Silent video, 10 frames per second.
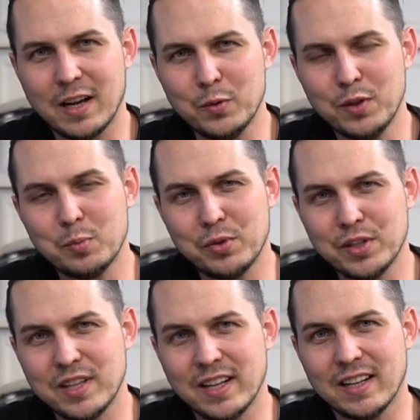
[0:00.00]
I really
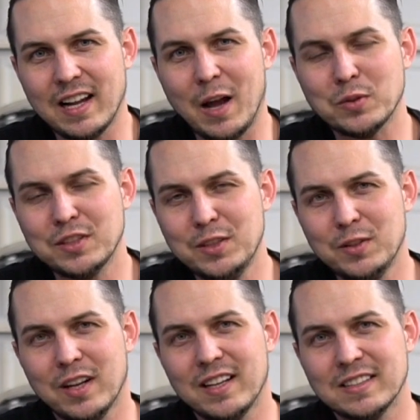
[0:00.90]
appreciate it. I will see you
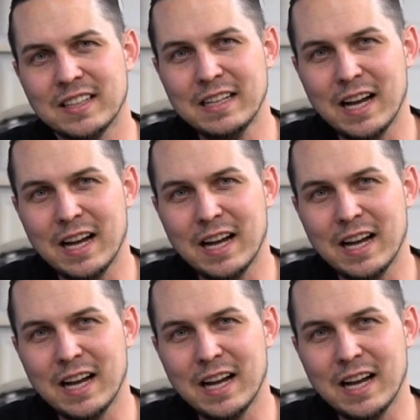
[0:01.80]
guys